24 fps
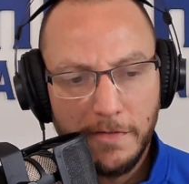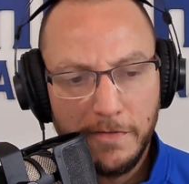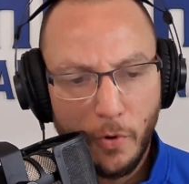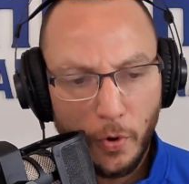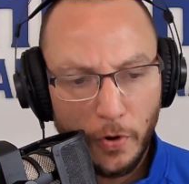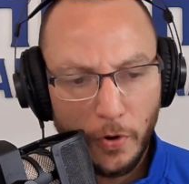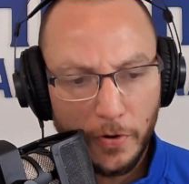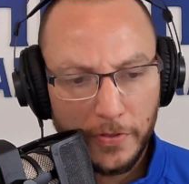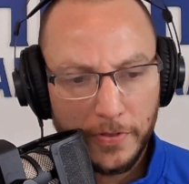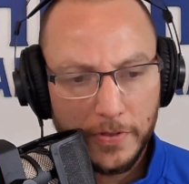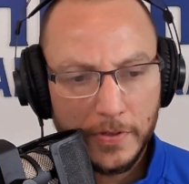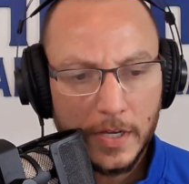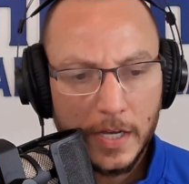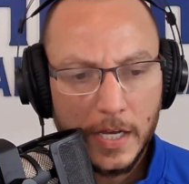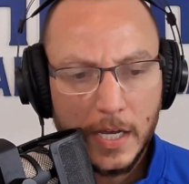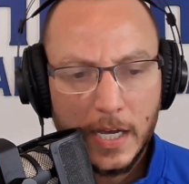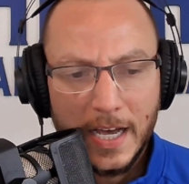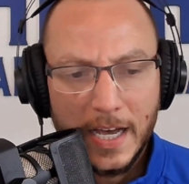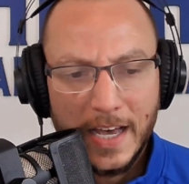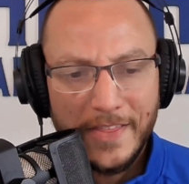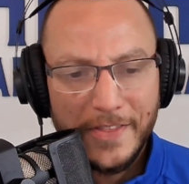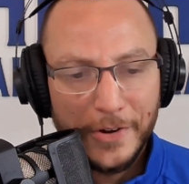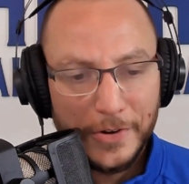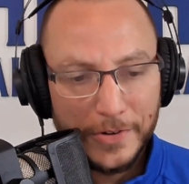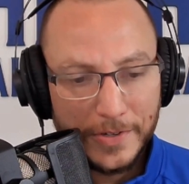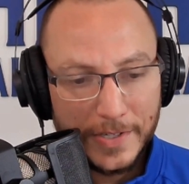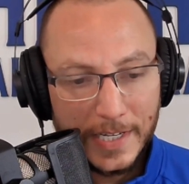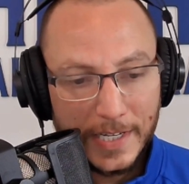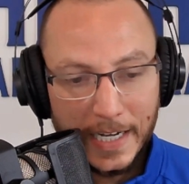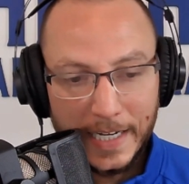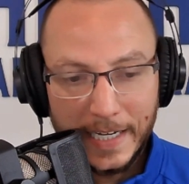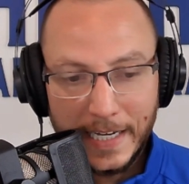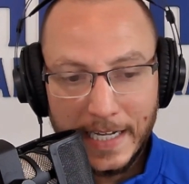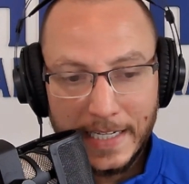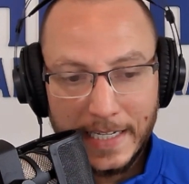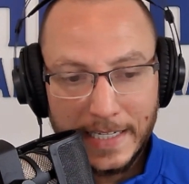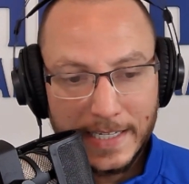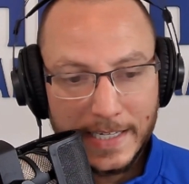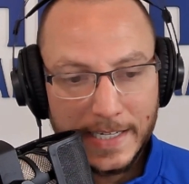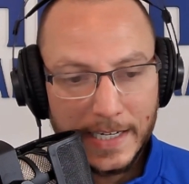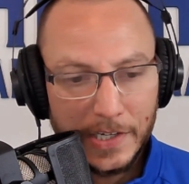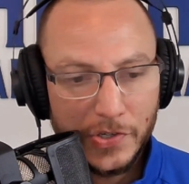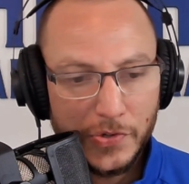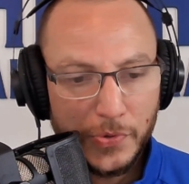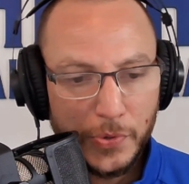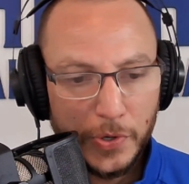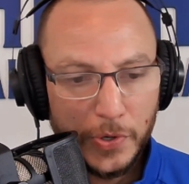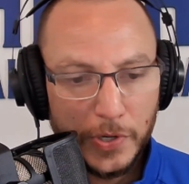Fourth, there's, again,
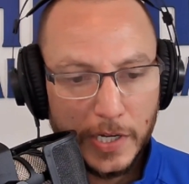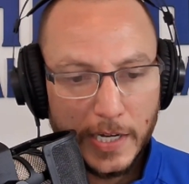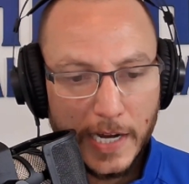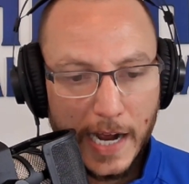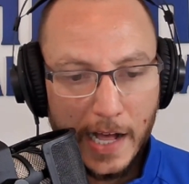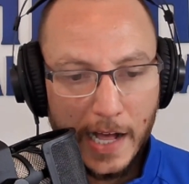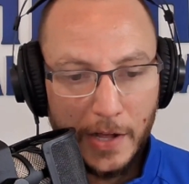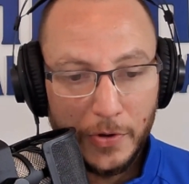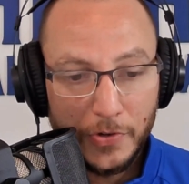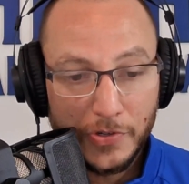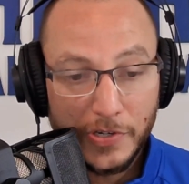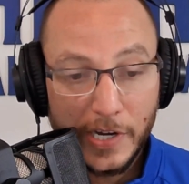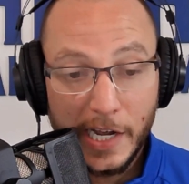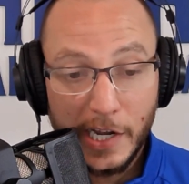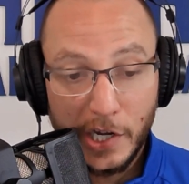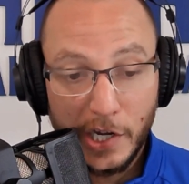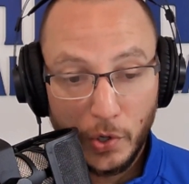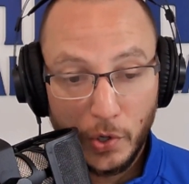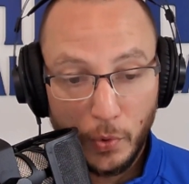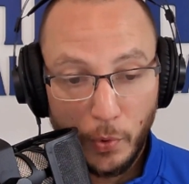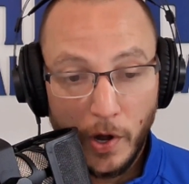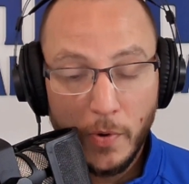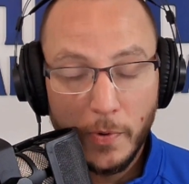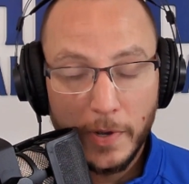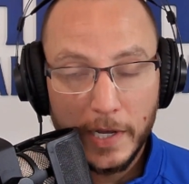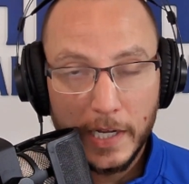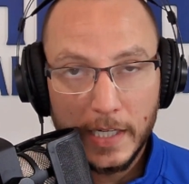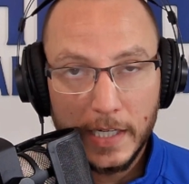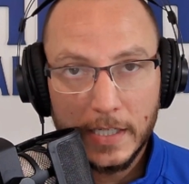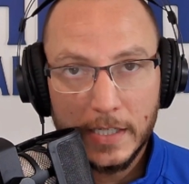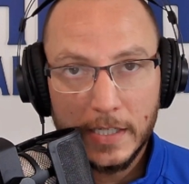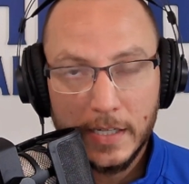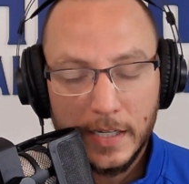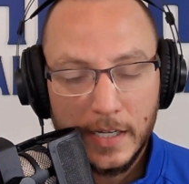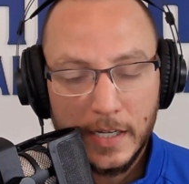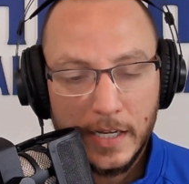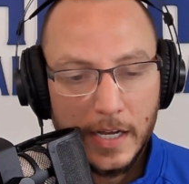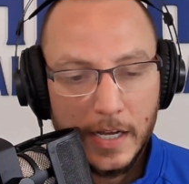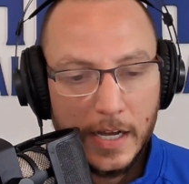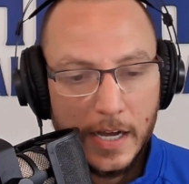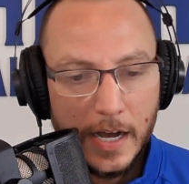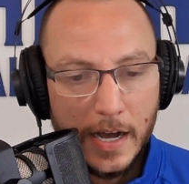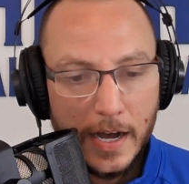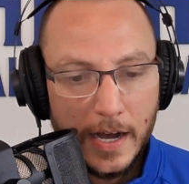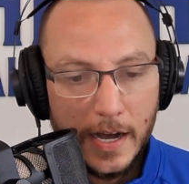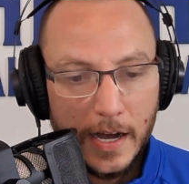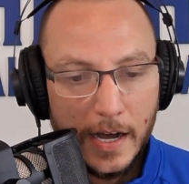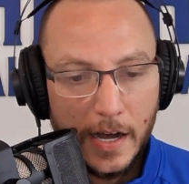$6 trillion and growing
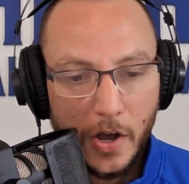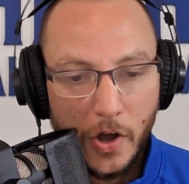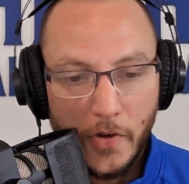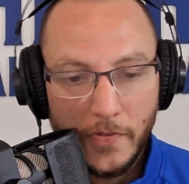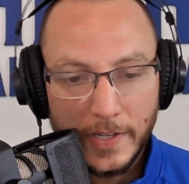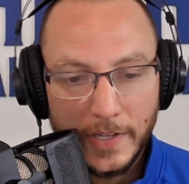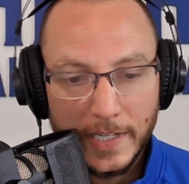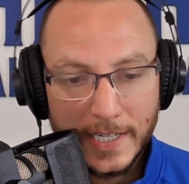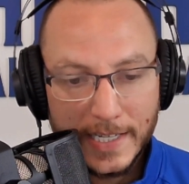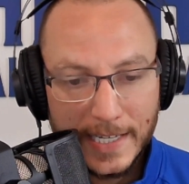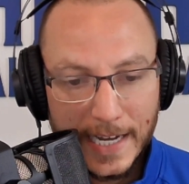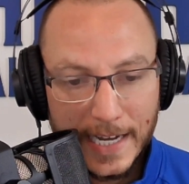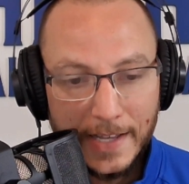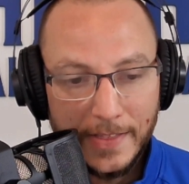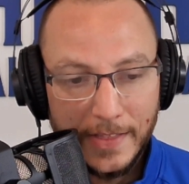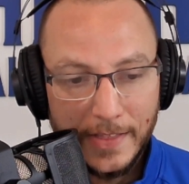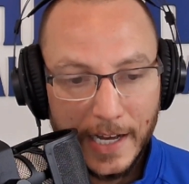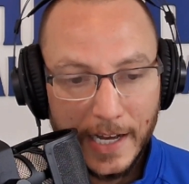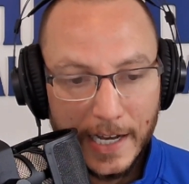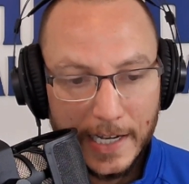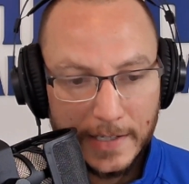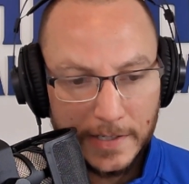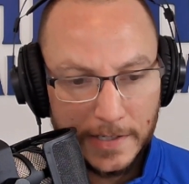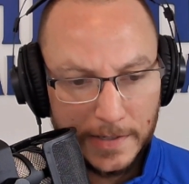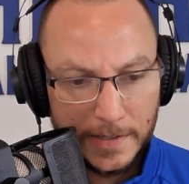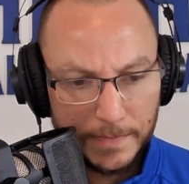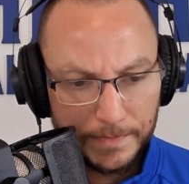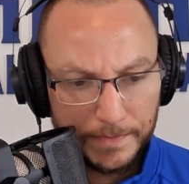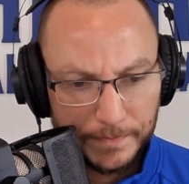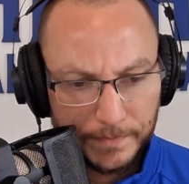on the sidelines.